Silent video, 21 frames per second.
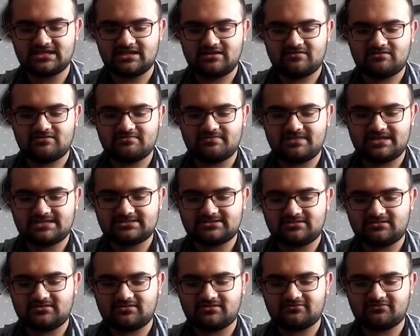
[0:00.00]
What makes
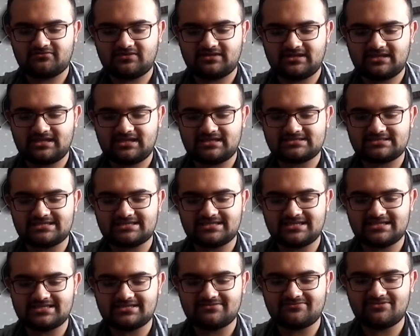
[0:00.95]
all the funnier is that
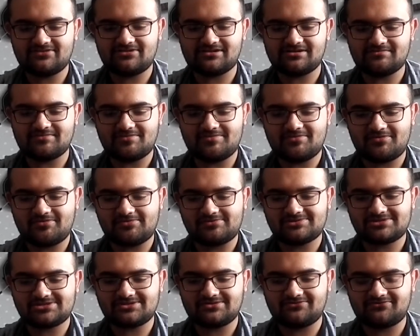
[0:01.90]
neither of you can remember what was
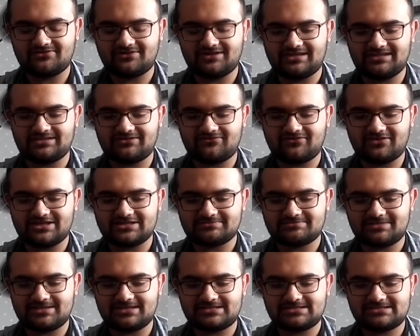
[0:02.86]
so funny in the first
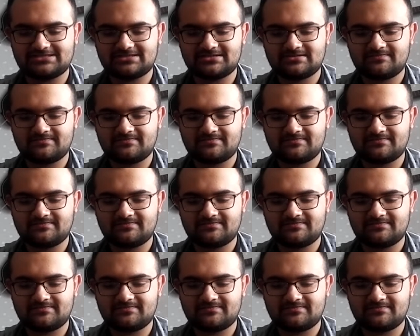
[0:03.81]
place.